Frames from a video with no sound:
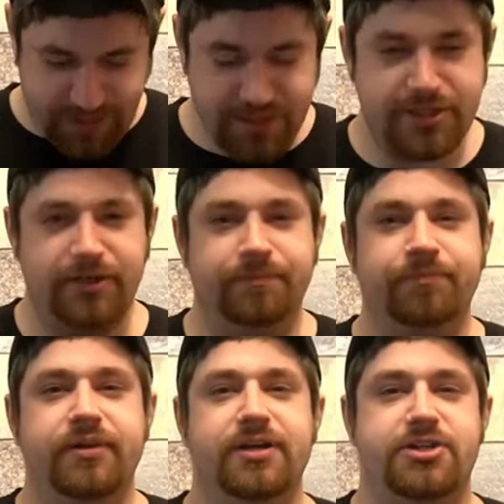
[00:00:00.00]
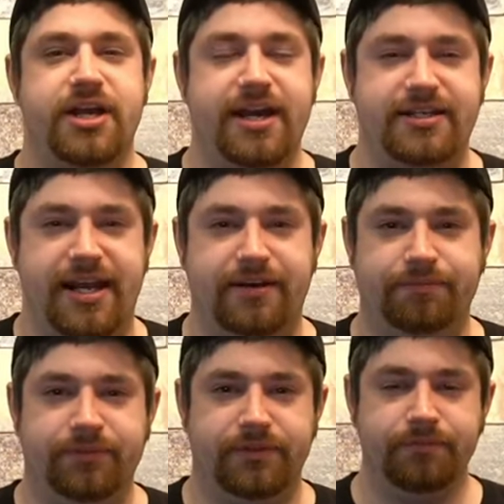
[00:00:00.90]
So, Channing
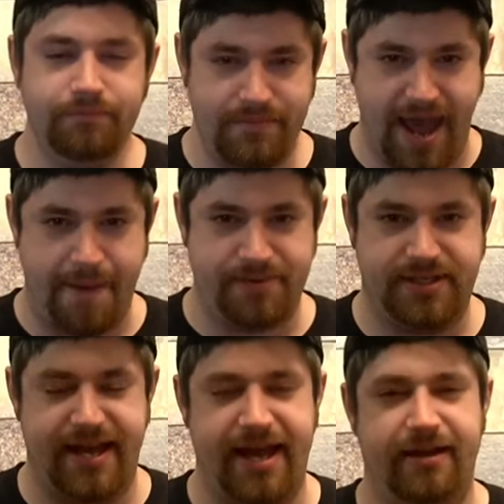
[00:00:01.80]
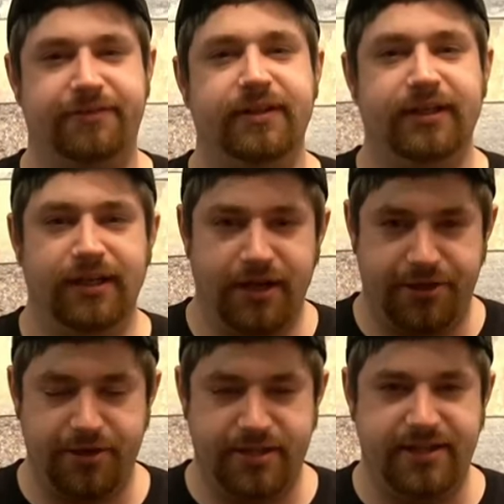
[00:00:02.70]
Tatum happens to have
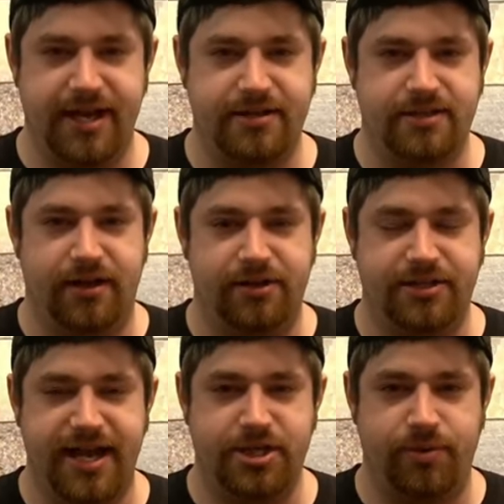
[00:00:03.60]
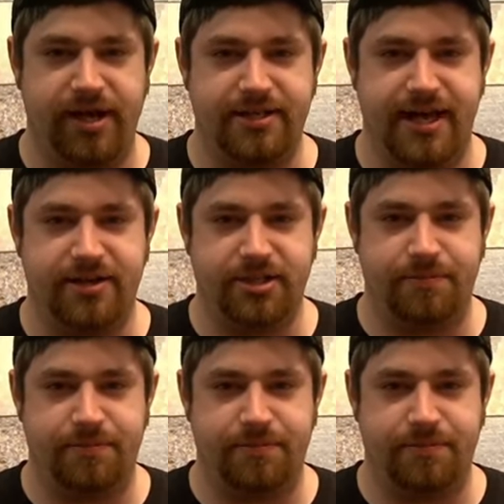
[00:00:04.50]
$13,000 stashed away in his house to